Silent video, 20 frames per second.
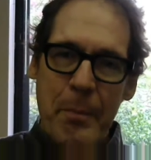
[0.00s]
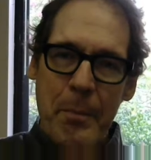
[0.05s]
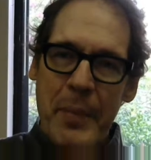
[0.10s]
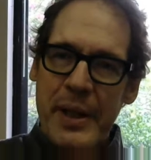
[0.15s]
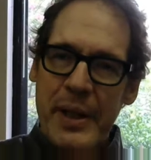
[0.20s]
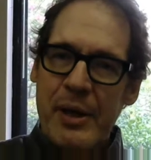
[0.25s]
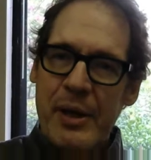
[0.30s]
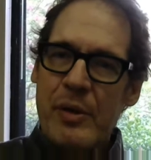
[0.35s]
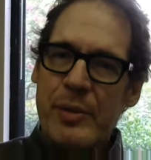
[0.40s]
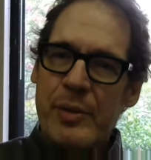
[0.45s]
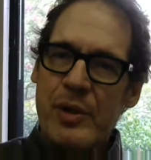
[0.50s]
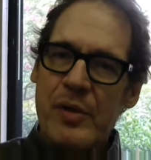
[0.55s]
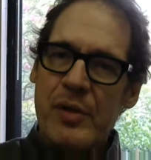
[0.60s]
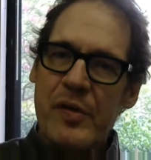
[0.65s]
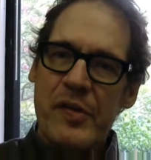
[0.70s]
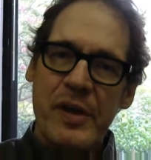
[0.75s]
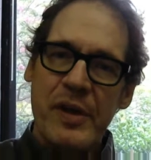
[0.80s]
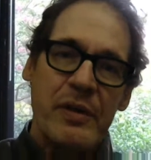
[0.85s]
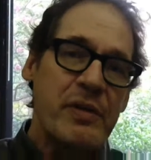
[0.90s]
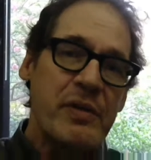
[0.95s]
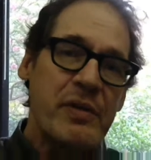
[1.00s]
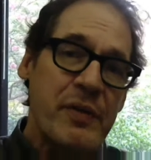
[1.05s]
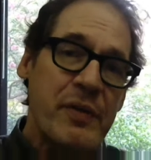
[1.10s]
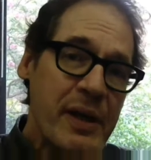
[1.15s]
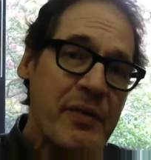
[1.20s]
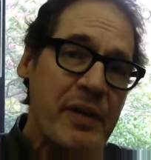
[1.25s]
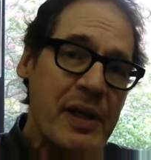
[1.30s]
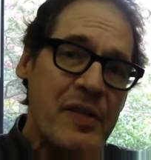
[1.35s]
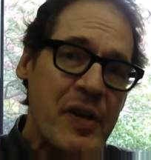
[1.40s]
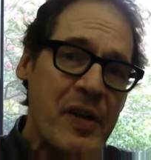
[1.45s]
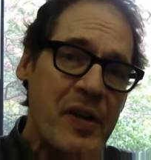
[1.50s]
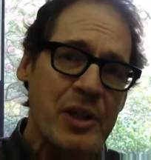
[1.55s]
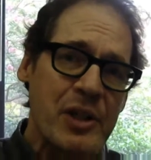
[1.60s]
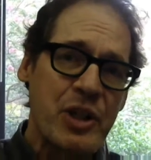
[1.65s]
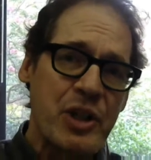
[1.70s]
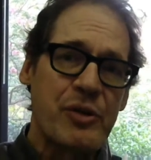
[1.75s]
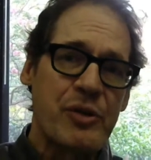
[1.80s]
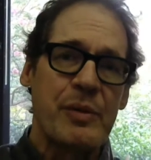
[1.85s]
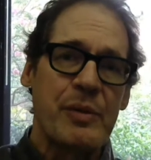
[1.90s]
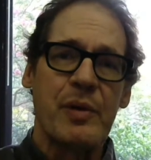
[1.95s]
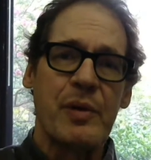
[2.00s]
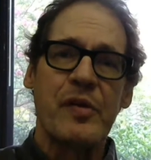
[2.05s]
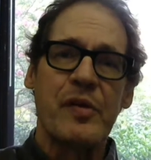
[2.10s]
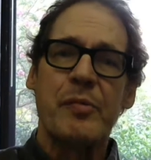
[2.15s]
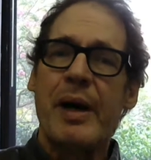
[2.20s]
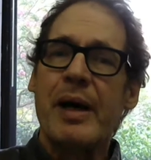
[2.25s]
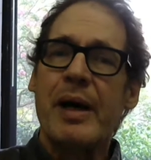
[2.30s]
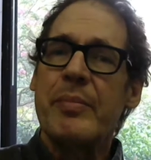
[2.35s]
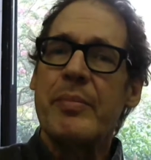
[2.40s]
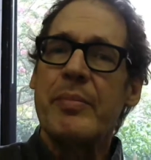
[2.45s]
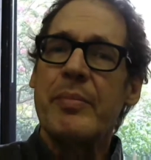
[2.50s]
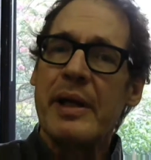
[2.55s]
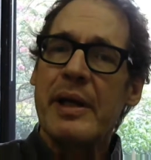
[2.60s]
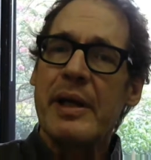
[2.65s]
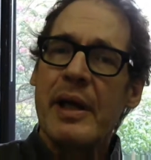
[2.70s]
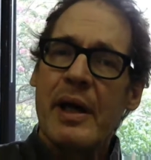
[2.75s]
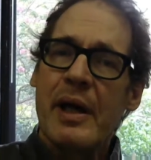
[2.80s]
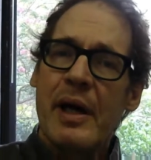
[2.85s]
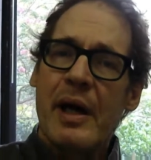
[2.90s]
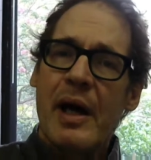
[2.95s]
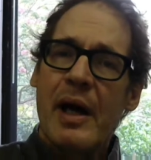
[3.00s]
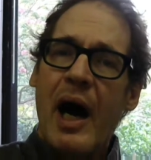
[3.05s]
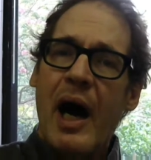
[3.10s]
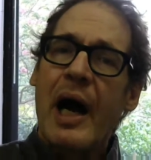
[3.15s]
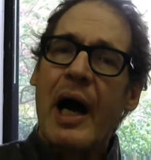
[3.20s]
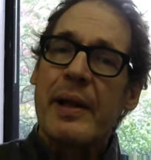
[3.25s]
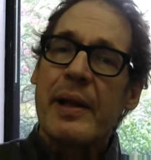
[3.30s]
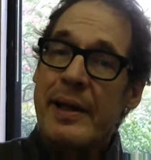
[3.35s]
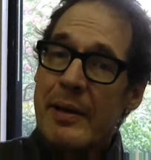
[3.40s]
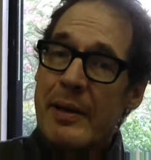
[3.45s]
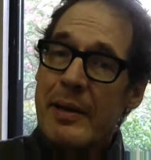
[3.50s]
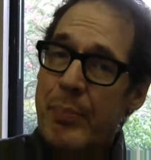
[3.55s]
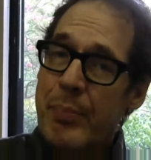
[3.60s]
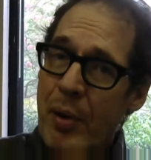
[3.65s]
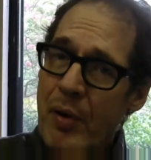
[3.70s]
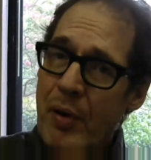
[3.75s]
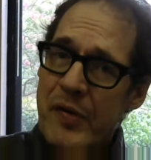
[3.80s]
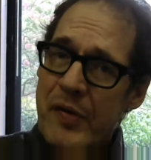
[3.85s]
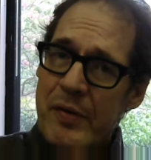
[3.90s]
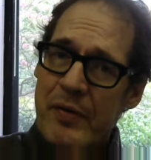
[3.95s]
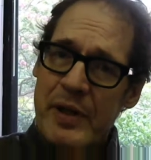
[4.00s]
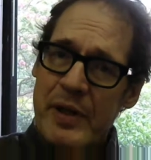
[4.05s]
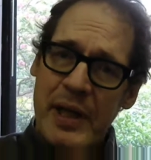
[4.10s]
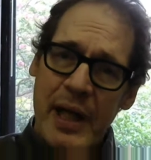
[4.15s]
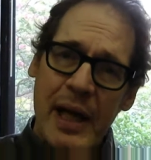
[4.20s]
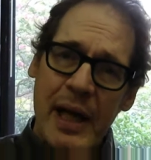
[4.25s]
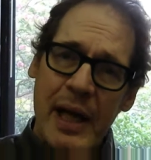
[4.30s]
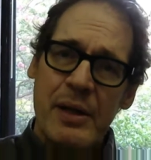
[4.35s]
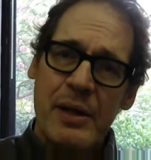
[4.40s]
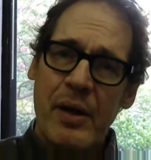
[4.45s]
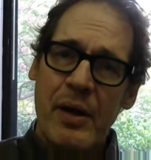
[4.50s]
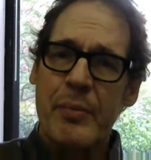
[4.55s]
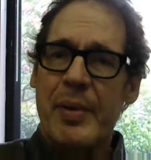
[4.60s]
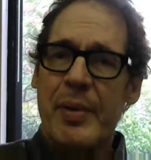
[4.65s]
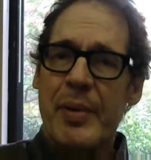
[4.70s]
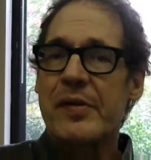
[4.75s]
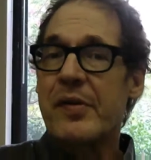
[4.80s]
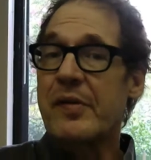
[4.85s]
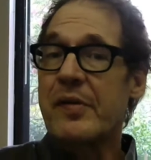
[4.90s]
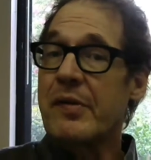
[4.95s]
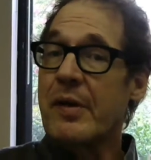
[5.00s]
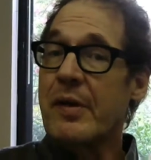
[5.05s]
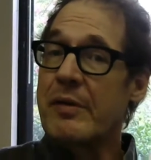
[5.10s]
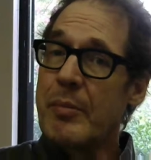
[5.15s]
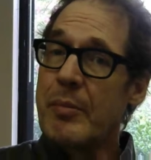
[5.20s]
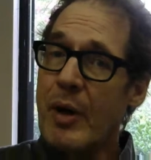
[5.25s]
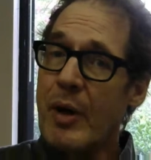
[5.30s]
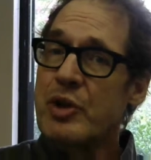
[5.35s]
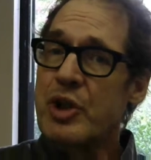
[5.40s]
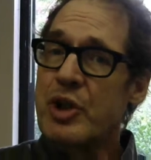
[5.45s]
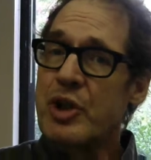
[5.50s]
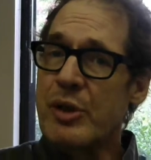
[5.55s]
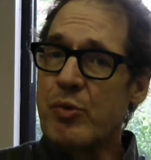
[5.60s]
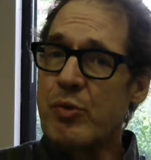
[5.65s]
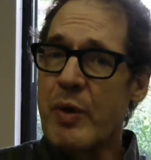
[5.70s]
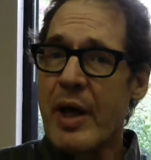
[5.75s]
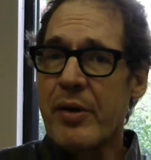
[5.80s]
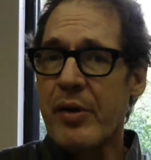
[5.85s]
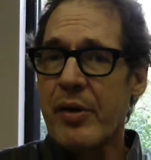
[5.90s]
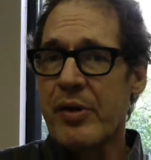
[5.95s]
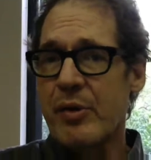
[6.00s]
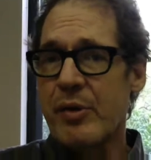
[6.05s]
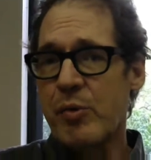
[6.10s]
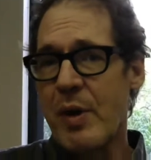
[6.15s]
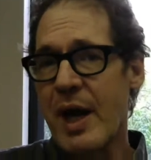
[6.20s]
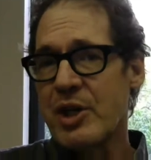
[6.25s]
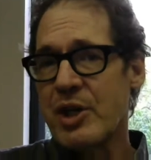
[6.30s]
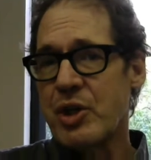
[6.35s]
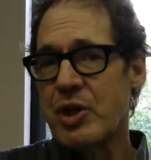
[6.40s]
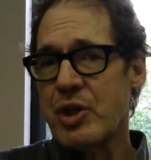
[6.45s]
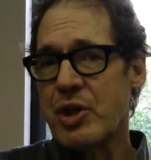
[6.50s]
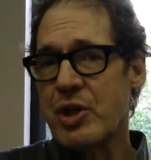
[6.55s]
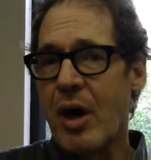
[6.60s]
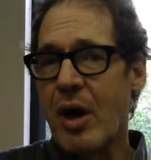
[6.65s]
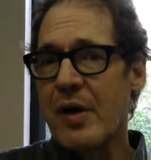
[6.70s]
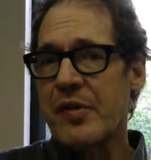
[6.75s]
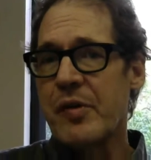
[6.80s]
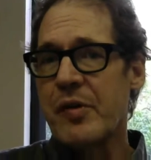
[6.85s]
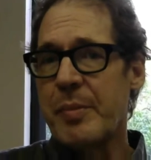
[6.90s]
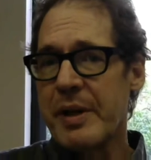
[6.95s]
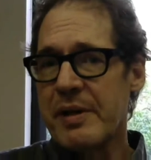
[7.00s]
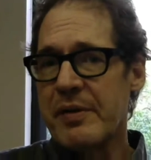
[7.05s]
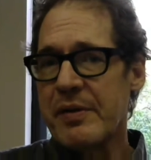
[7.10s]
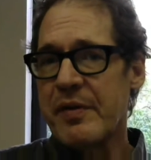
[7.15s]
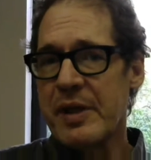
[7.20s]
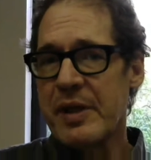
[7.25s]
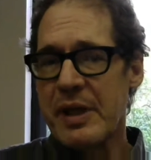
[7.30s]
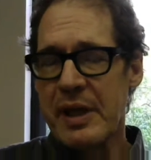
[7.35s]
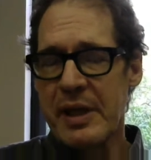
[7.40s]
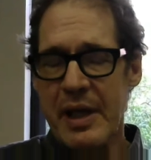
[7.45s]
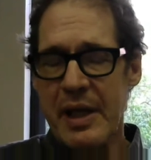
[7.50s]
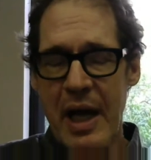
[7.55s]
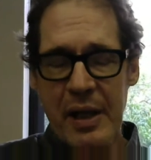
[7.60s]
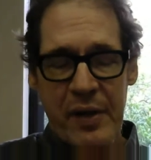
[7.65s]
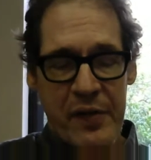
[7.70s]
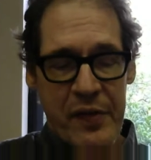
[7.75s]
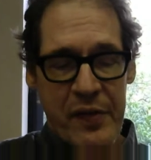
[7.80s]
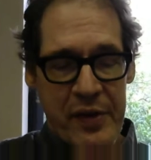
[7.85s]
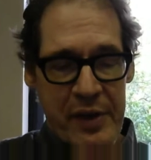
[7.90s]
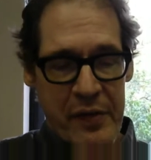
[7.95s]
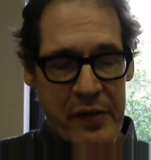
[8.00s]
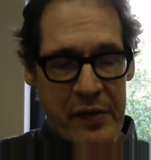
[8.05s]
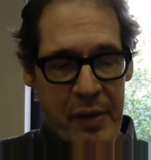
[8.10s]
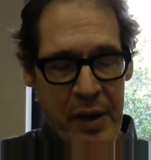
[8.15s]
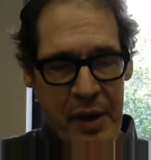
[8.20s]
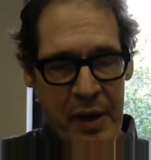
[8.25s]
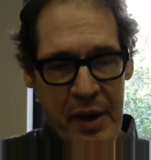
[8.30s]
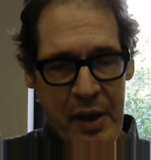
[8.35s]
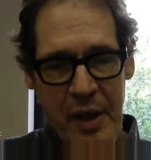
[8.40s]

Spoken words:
Many criminals, even intelligent criminals, might be highly impulsive in acting on the basis of emotion rather than rational cost-benefit analyses.